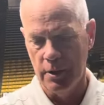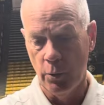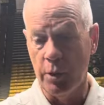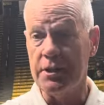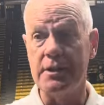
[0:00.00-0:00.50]

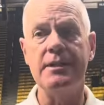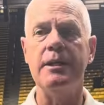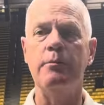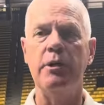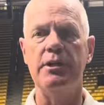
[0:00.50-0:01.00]
what this
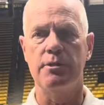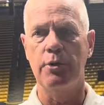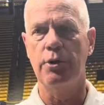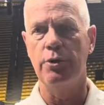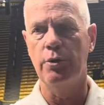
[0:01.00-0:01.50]
team needs him
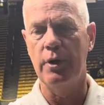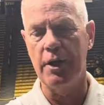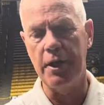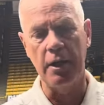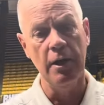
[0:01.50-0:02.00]
to do. And I
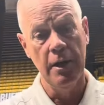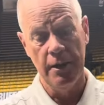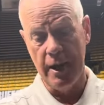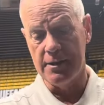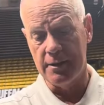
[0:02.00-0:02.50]
think
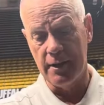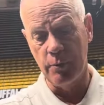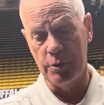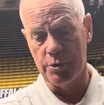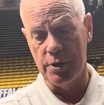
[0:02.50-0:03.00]
that's the thing
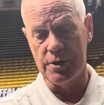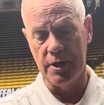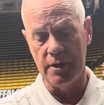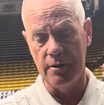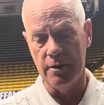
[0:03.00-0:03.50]
with Tristan.